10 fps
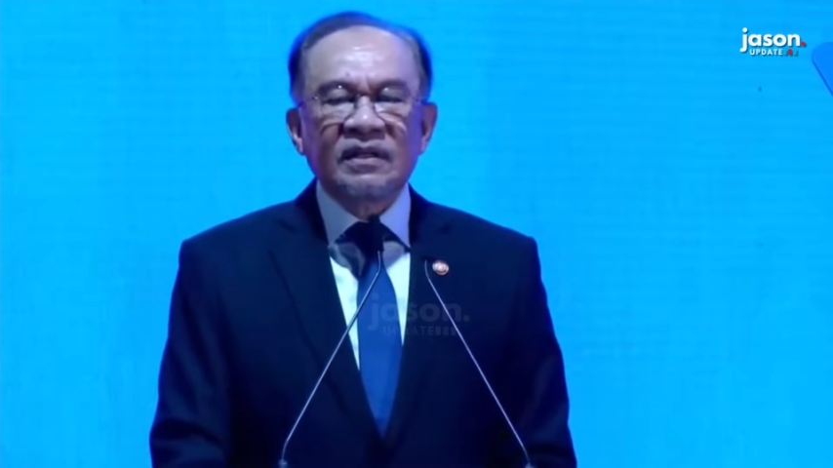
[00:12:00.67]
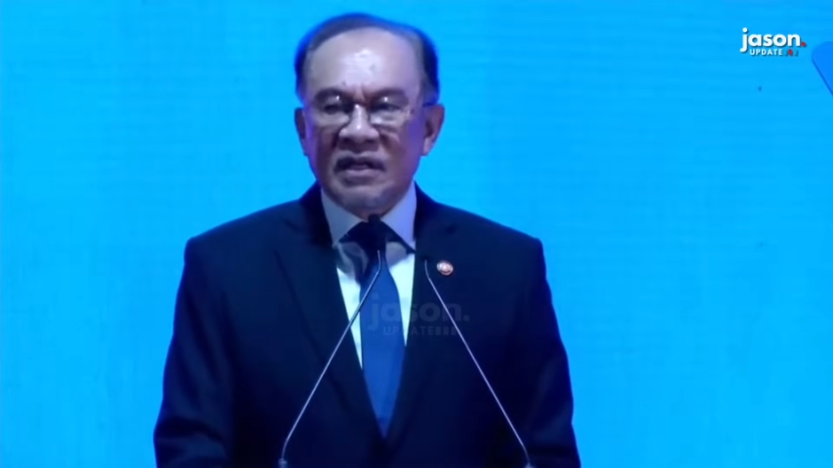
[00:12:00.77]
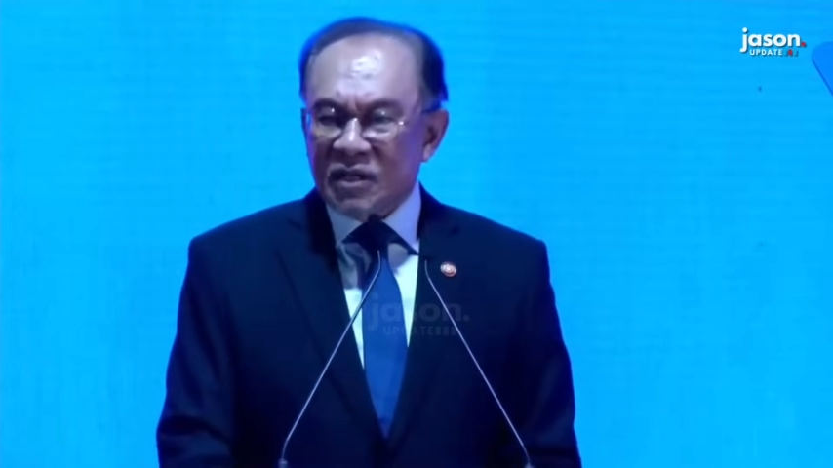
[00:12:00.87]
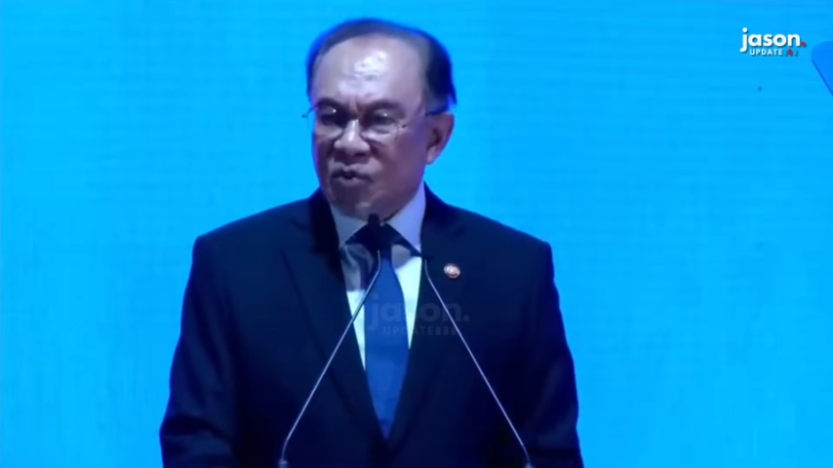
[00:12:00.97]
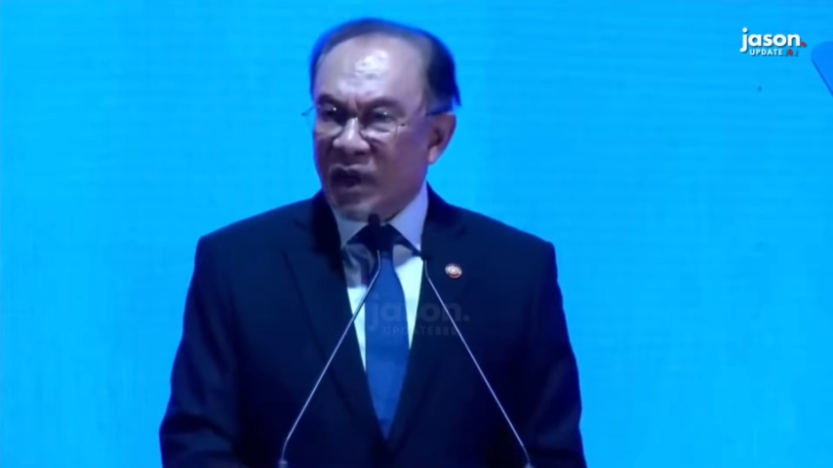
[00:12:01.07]

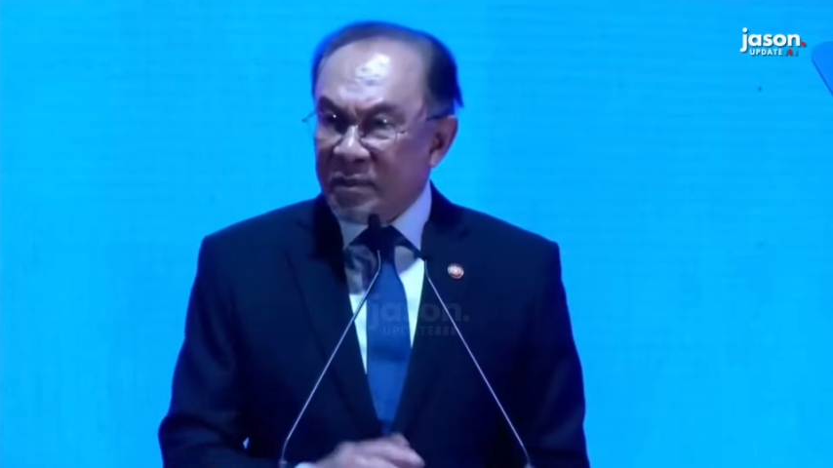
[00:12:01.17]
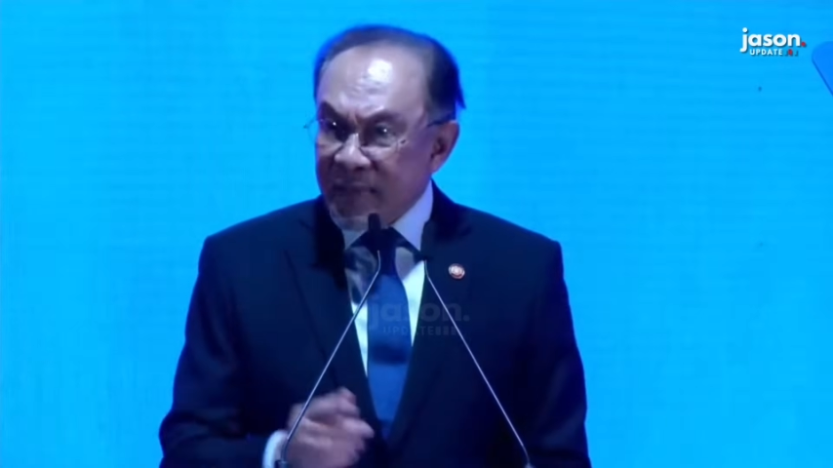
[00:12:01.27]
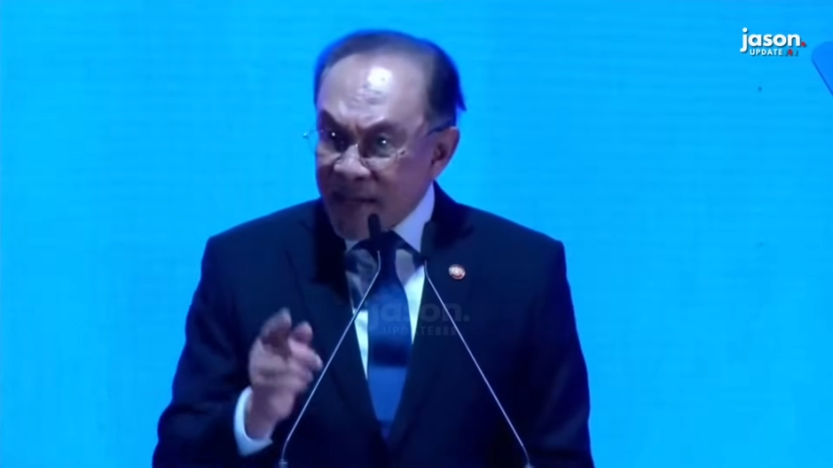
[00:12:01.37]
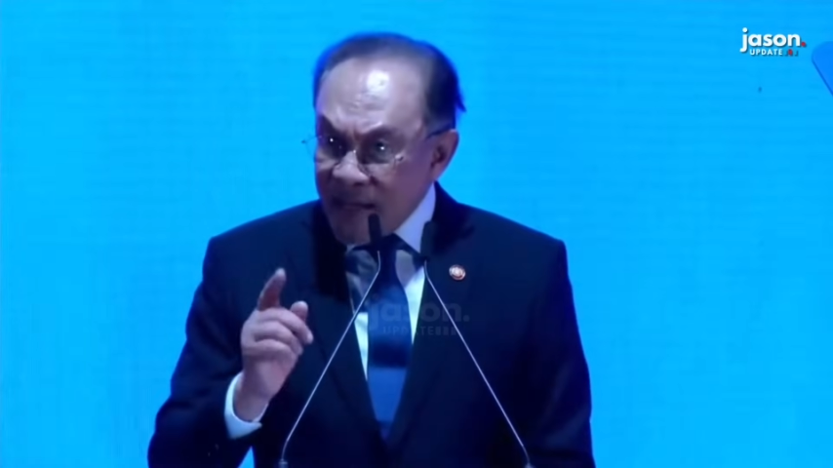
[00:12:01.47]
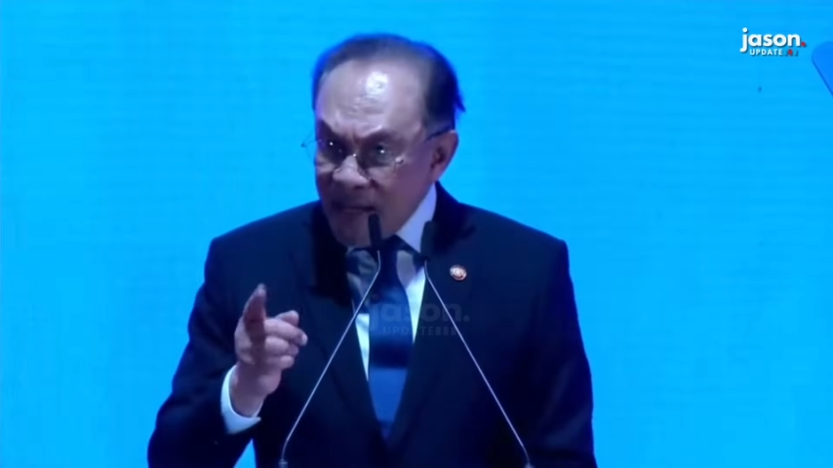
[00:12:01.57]
That is why I
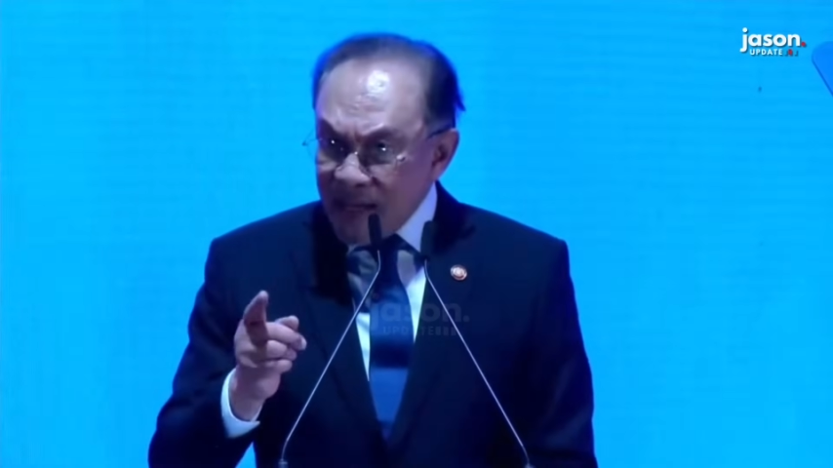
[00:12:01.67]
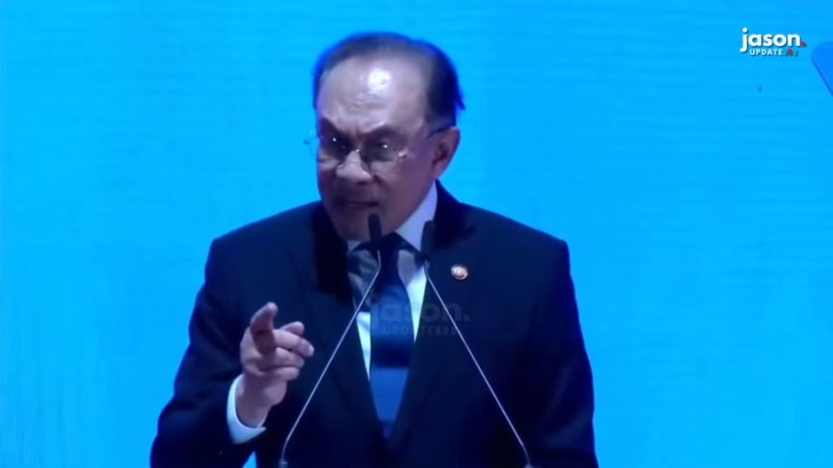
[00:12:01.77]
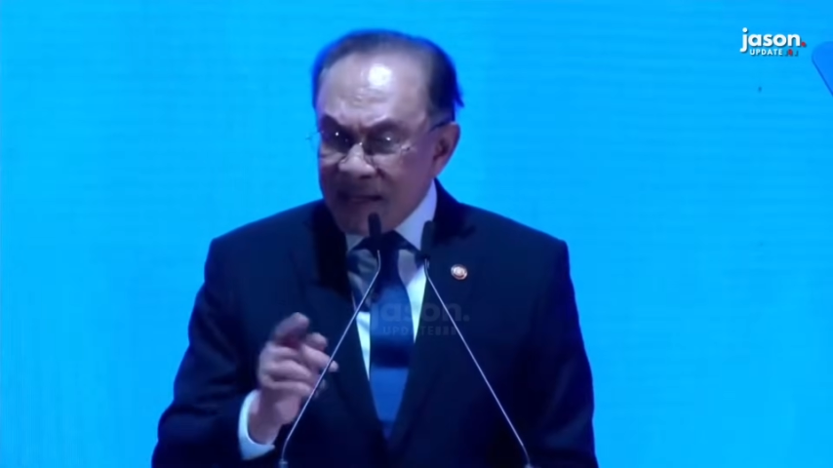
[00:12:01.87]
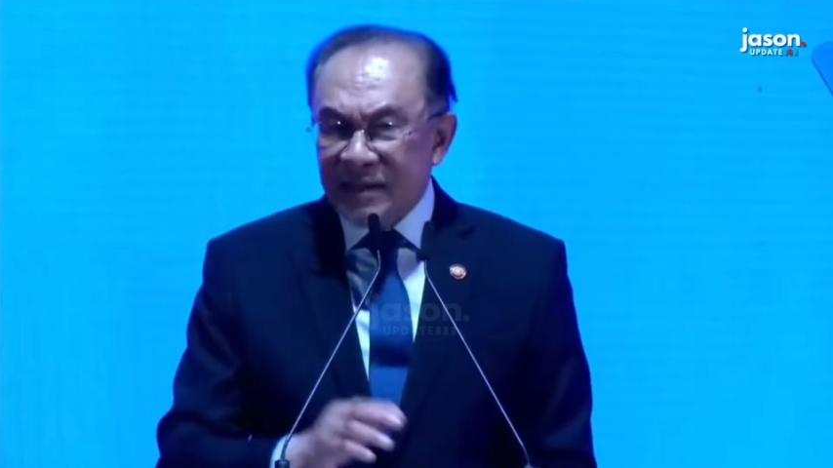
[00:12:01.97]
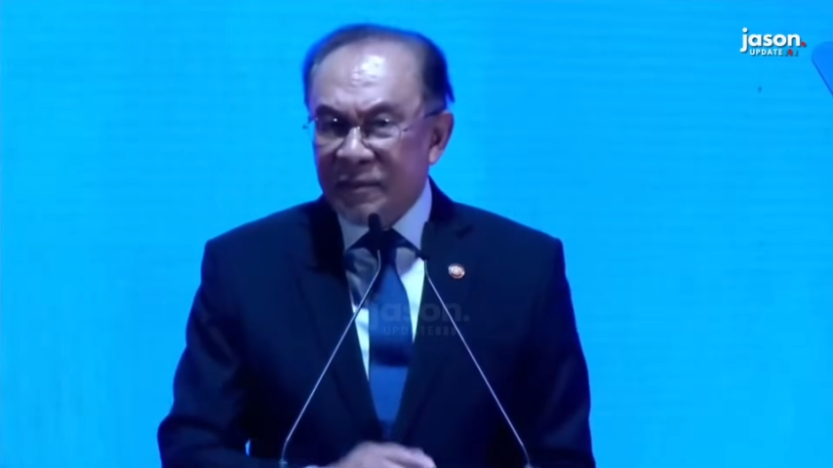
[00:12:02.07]

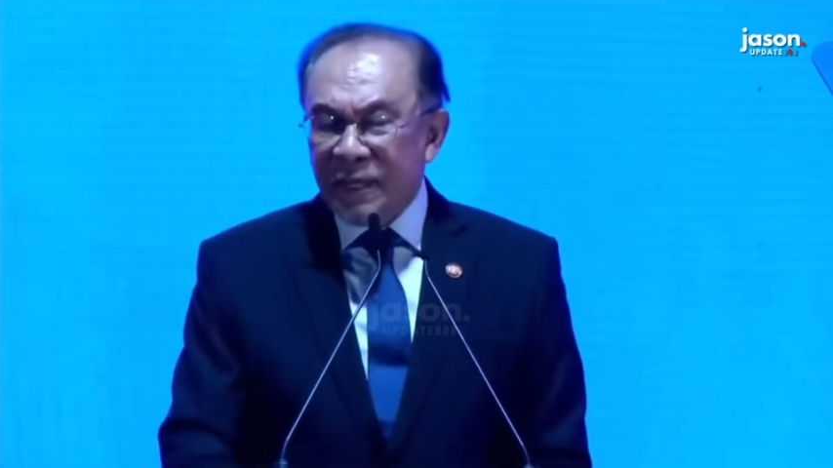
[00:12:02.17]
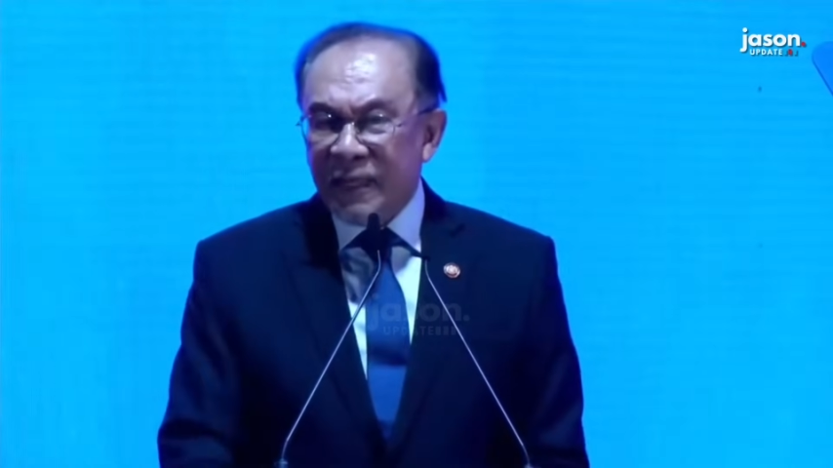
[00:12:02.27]
began